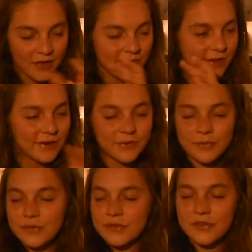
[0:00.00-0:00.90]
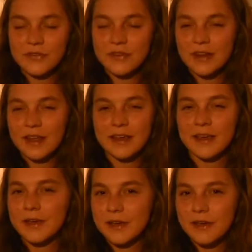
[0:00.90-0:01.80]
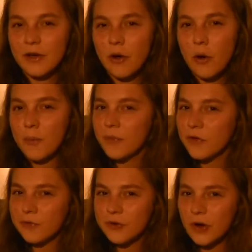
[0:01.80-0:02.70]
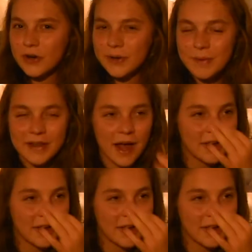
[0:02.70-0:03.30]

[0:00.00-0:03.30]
So this was just like, it caught me off guard a bit.